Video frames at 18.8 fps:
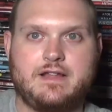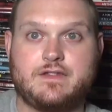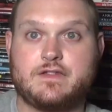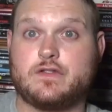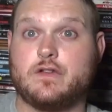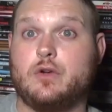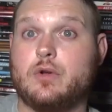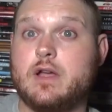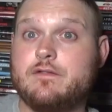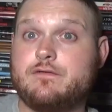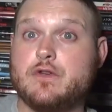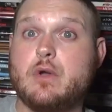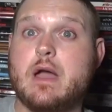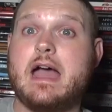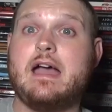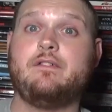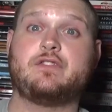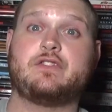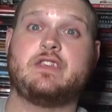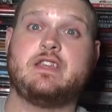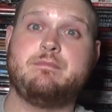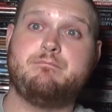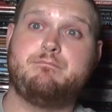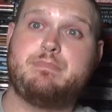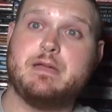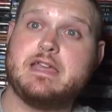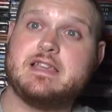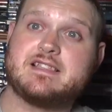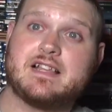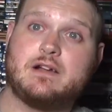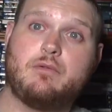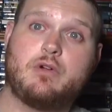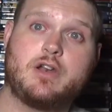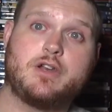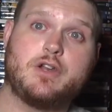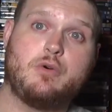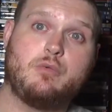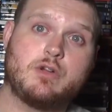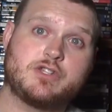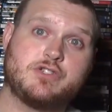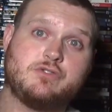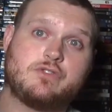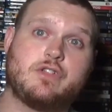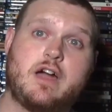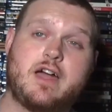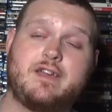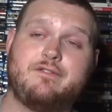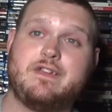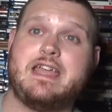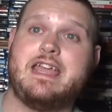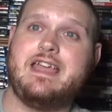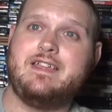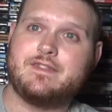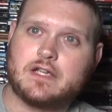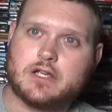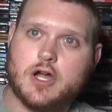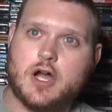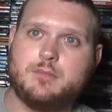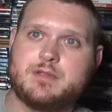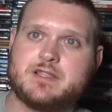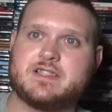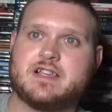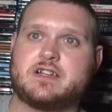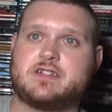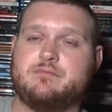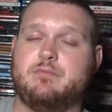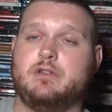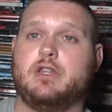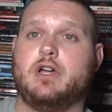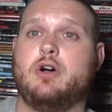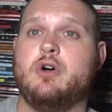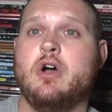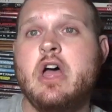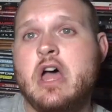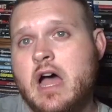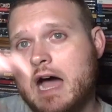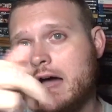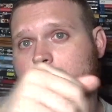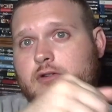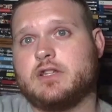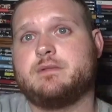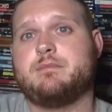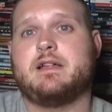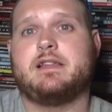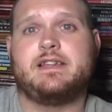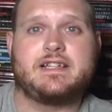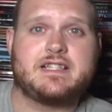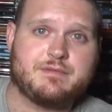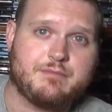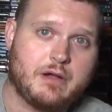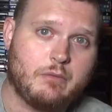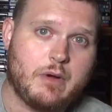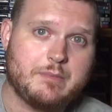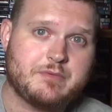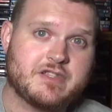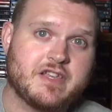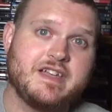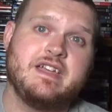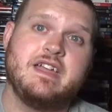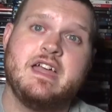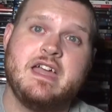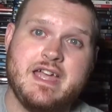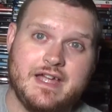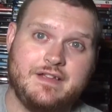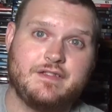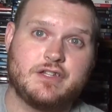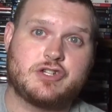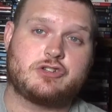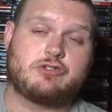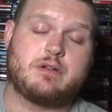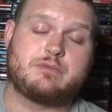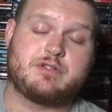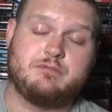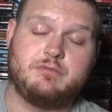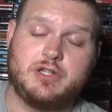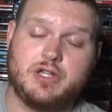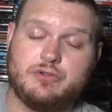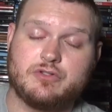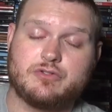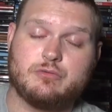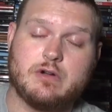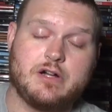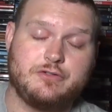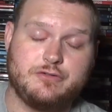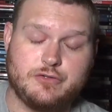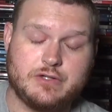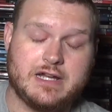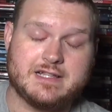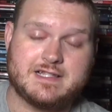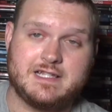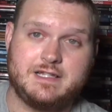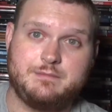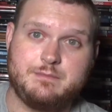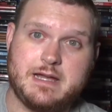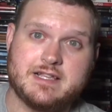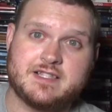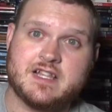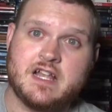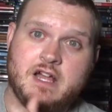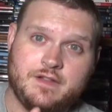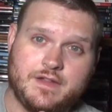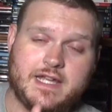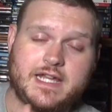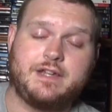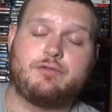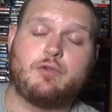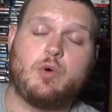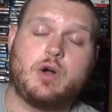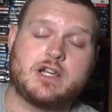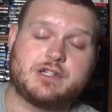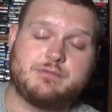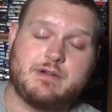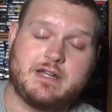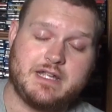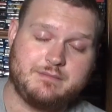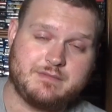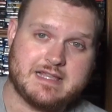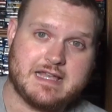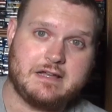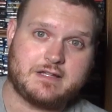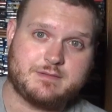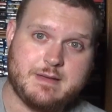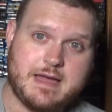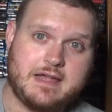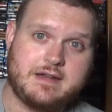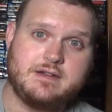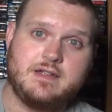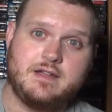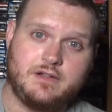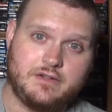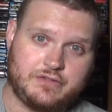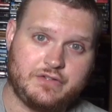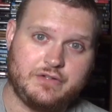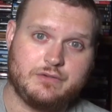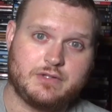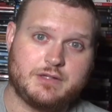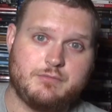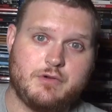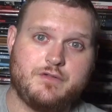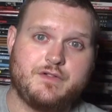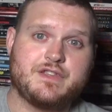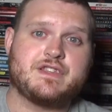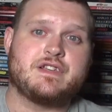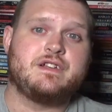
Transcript: So if you have seen Beast, I want to know what you thought of it in the comment section below. I'll leave my link to my website in the description below as well. You guys are the best. Thank you for watching. My name is Alex Madden, and I'll see you at the movies